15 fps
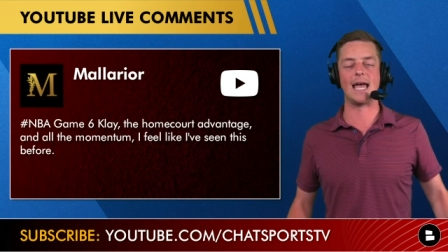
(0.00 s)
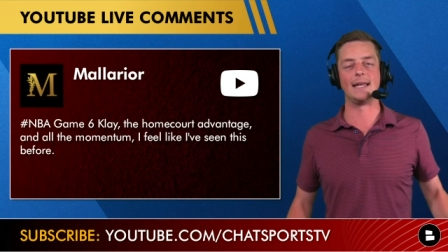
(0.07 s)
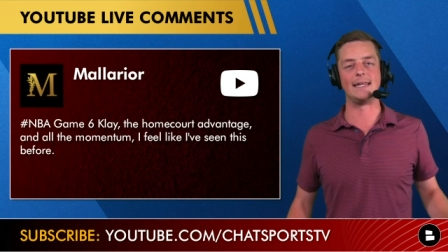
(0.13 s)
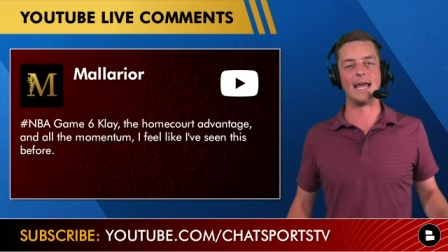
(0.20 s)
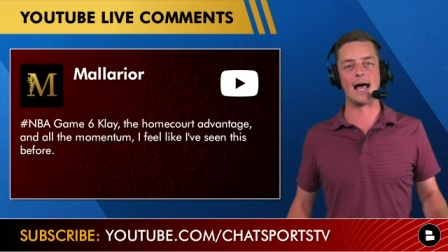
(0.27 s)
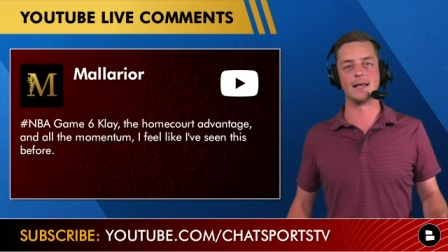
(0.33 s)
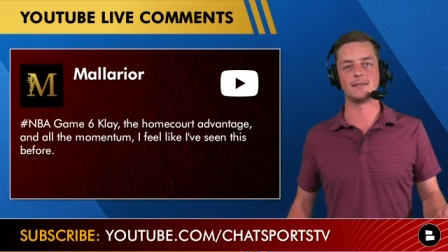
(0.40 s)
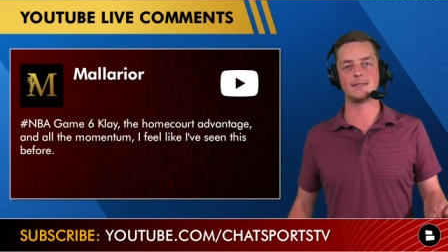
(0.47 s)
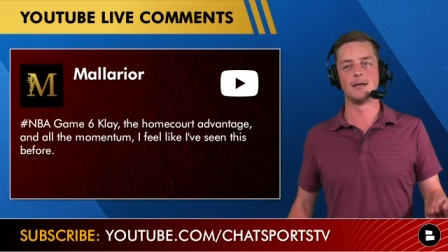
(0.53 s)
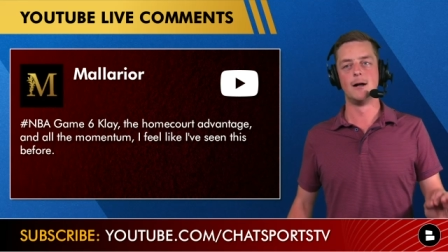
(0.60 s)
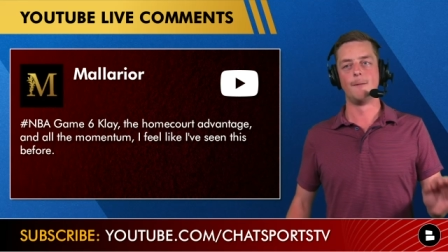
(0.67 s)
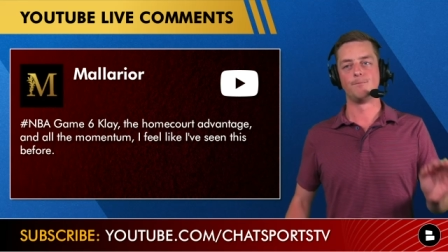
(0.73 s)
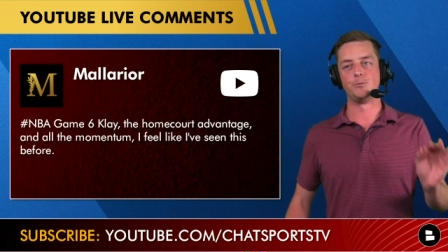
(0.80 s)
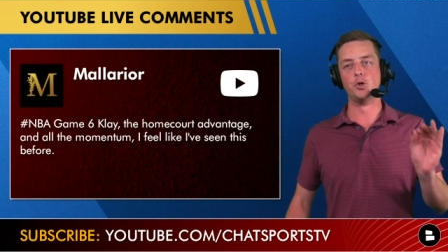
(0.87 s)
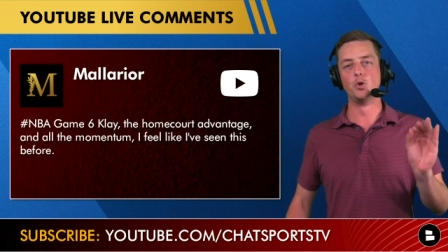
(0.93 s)
And yes,
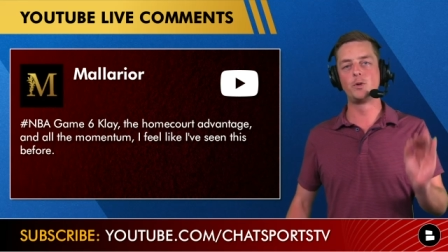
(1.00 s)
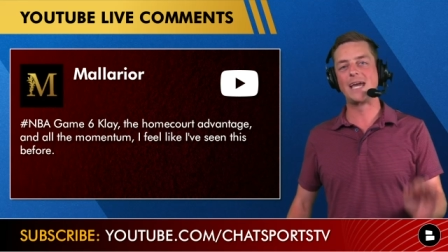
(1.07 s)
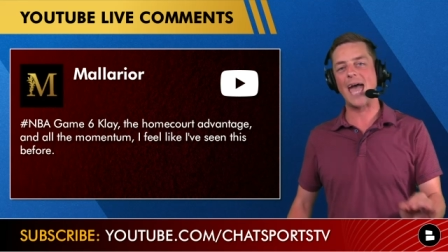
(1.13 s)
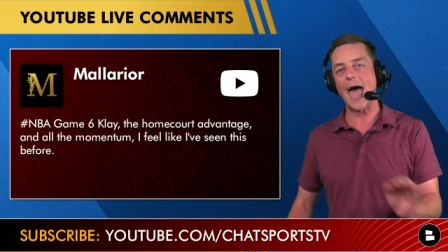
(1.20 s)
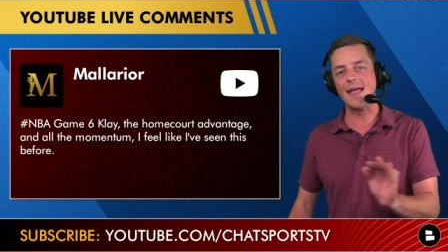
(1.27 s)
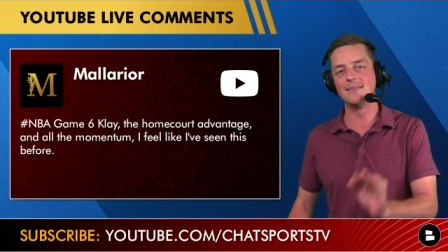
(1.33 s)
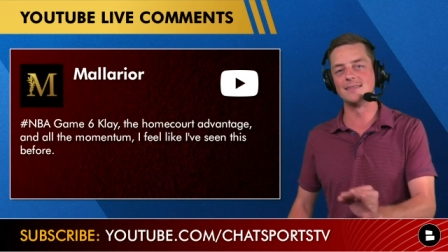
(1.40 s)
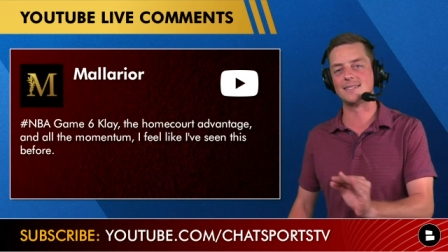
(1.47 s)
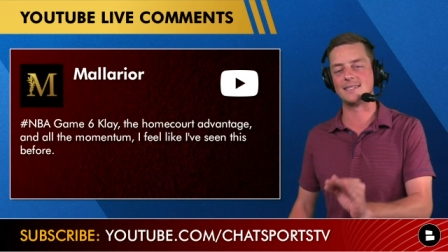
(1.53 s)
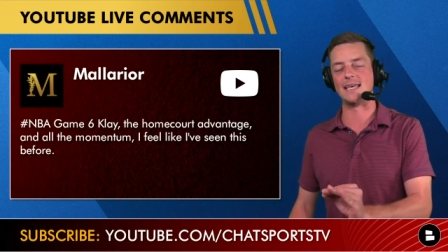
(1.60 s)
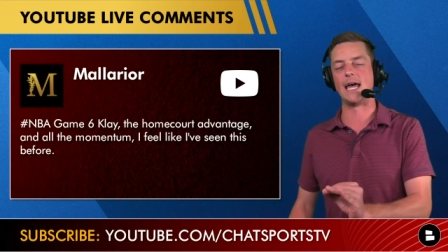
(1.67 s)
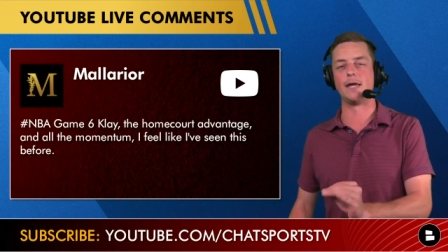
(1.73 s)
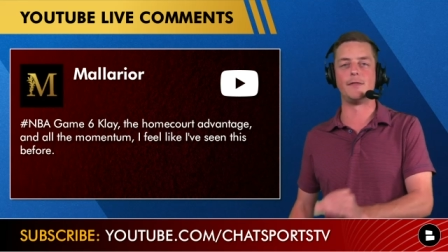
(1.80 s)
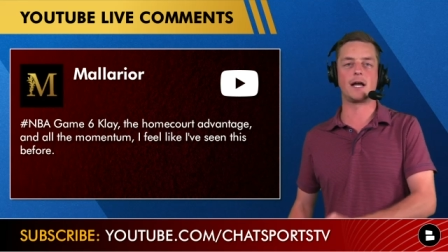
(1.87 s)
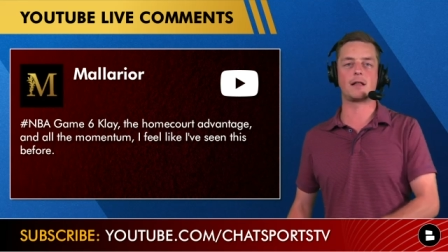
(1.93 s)
you can
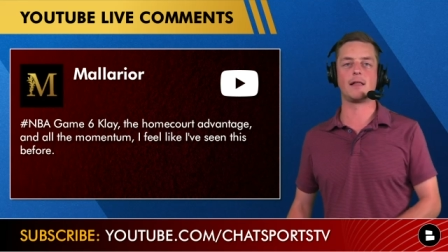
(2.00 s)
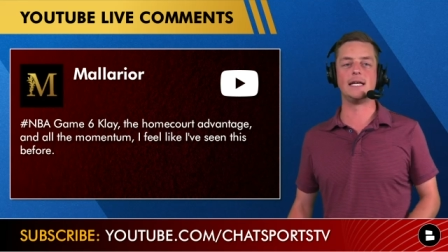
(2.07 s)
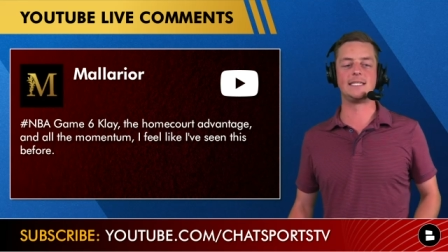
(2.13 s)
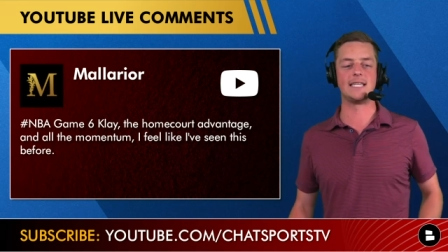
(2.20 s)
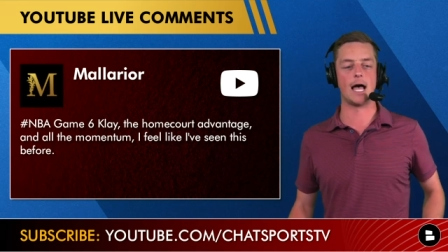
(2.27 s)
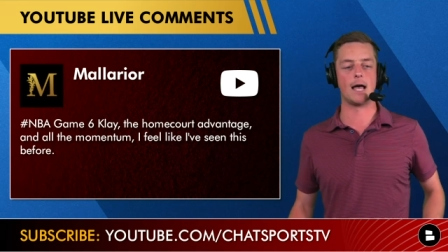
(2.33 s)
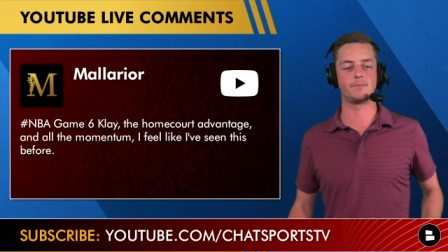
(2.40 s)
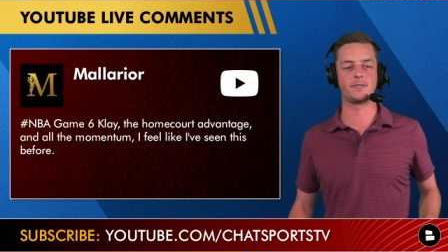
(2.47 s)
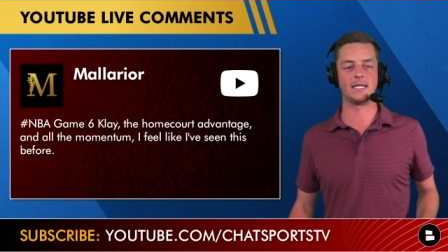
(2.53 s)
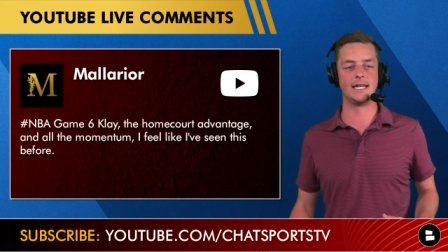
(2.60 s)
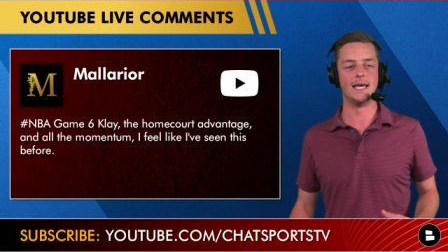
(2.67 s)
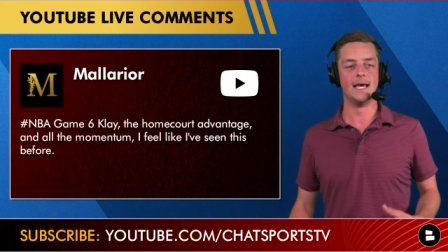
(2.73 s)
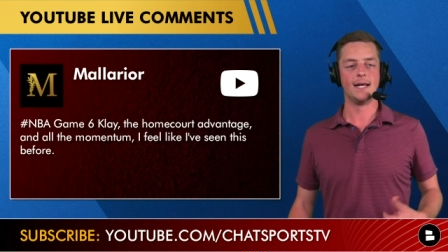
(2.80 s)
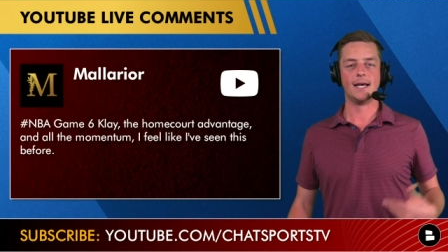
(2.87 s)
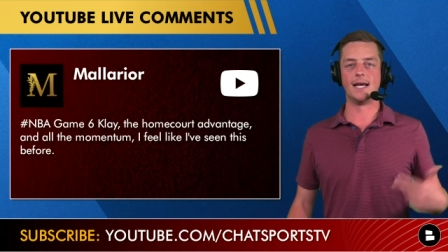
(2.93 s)
say that Klay Thompson
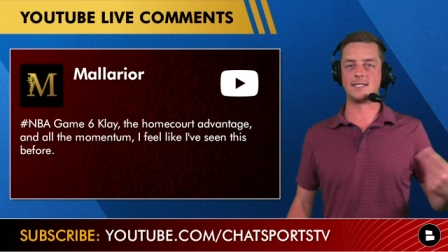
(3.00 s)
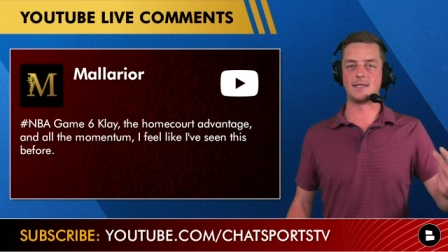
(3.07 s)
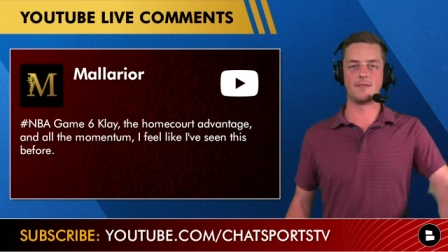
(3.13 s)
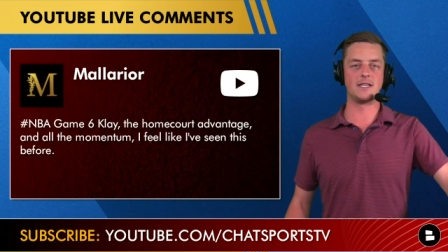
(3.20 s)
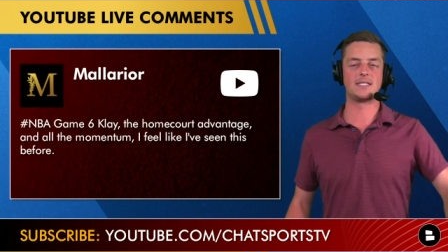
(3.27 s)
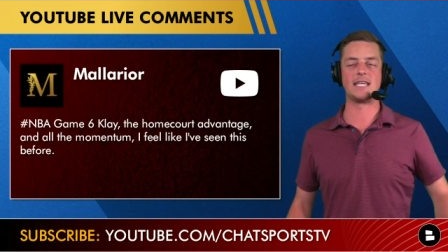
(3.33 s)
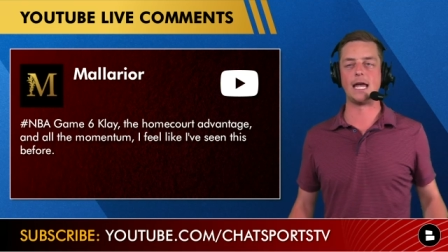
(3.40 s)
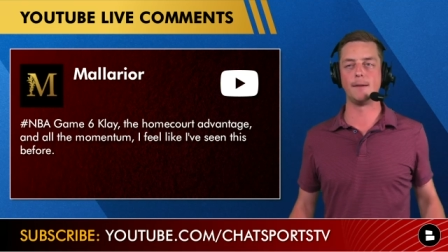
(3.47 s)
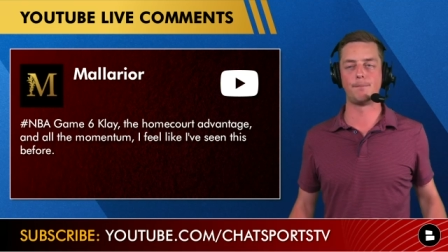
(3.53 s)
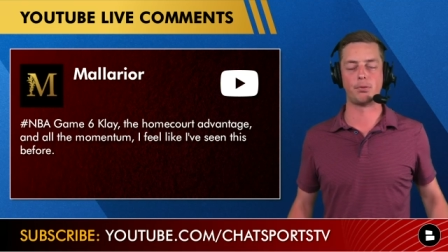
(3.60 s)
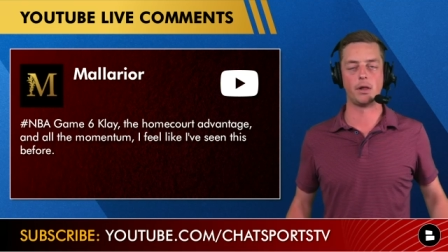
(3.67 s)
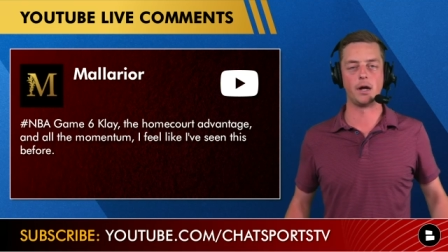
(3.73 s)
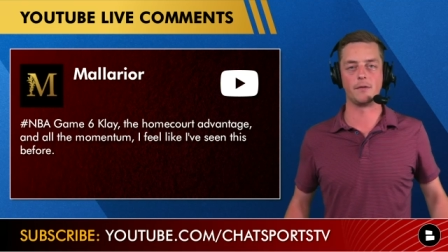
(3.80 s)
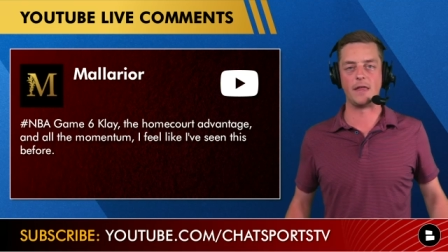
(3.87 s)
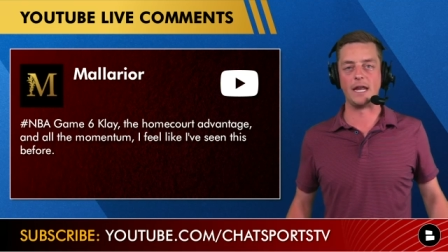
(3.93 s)
isn't the same
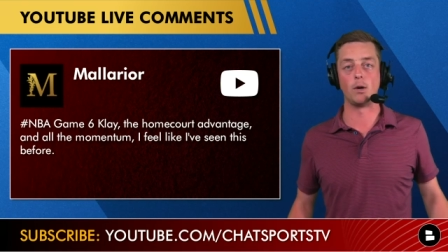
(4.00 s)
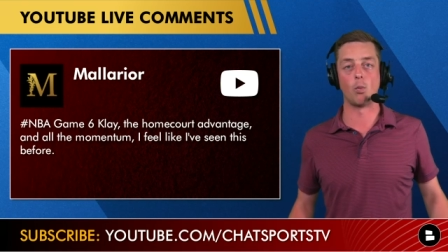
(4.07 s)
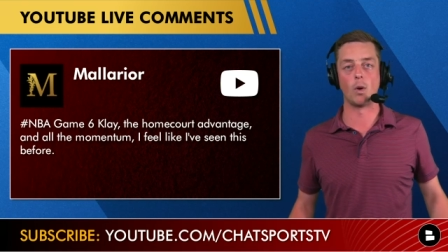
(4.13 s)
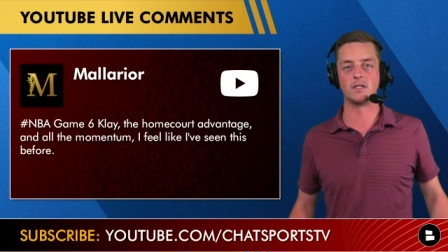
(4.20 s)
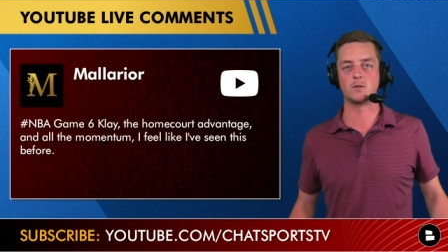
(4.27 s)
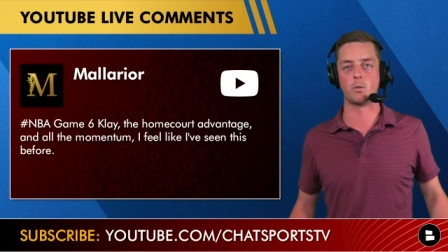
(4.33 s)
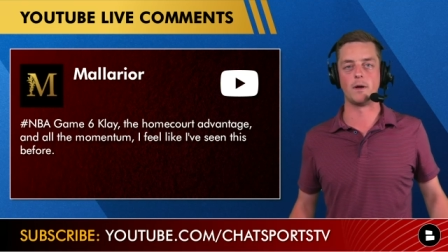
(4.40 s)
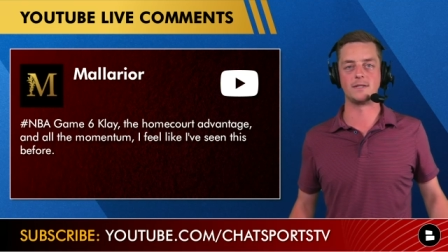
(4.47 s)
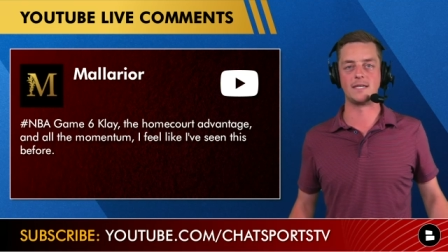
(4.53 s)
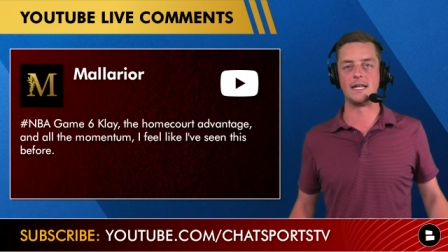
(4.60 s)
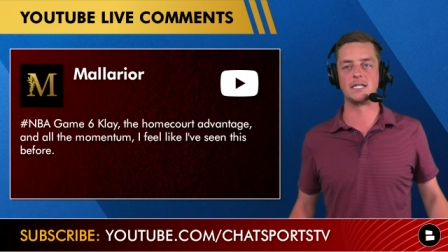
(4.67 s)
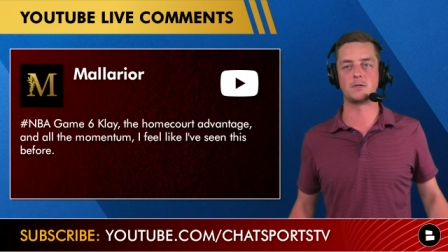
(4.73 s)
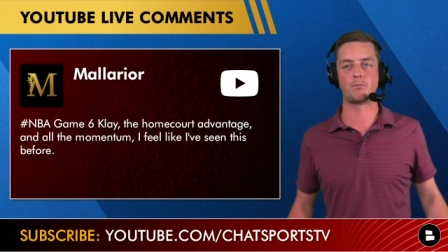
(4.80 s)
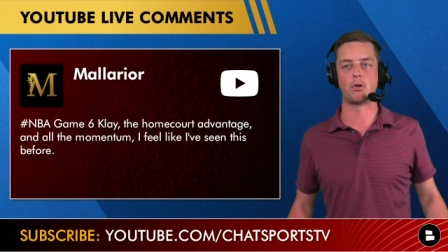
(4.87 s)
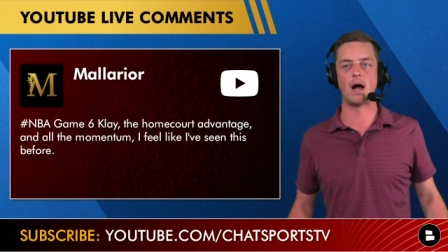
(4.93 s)
player that he once was in
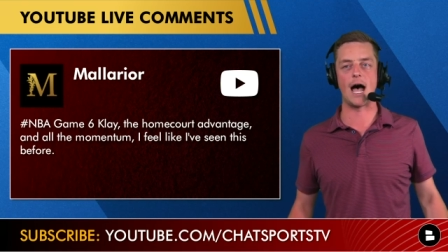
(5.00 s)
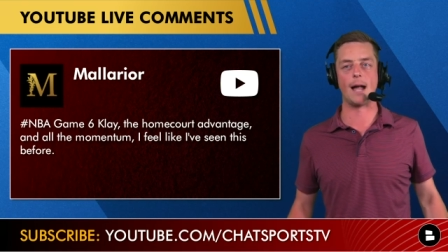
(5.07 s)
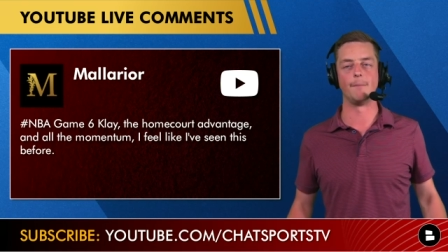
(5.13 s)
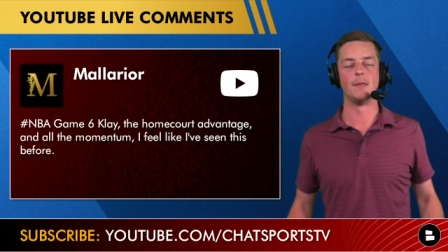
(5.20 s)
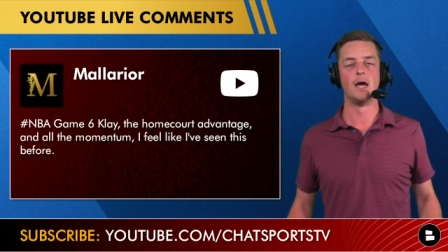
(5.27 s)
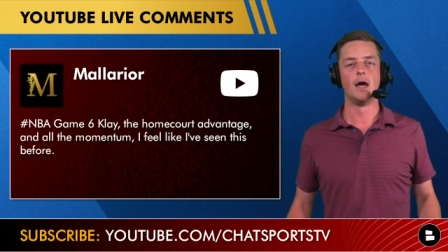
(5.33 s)
his prime